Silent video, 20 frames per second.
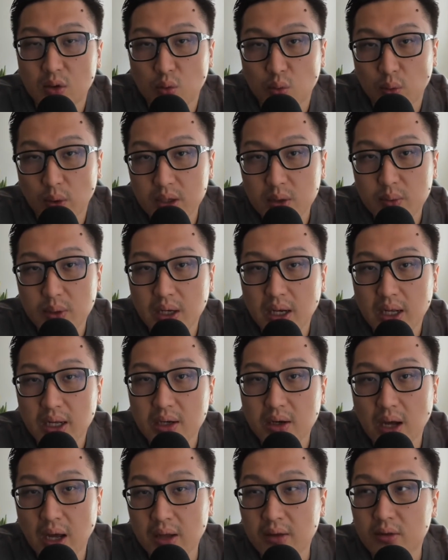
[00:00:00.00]
Whether we like
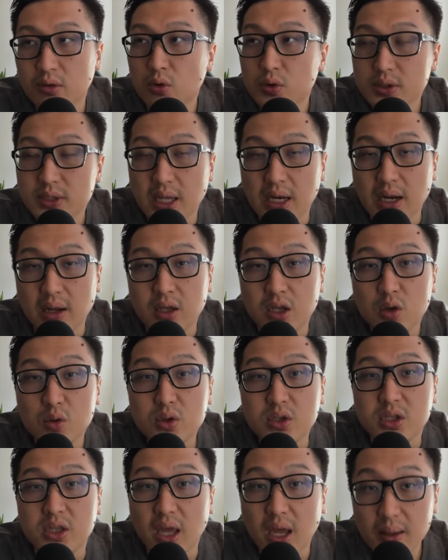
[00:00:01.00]
it, and those that are
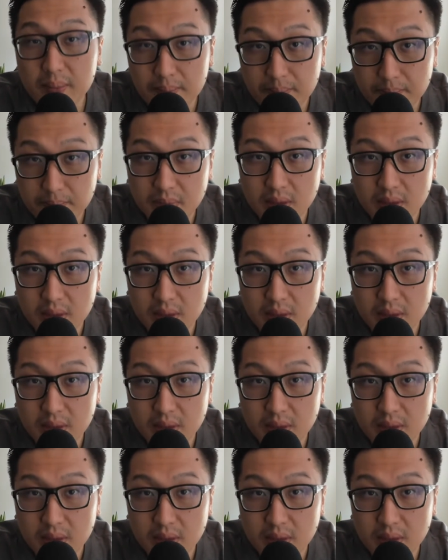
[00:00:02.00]
huge debt,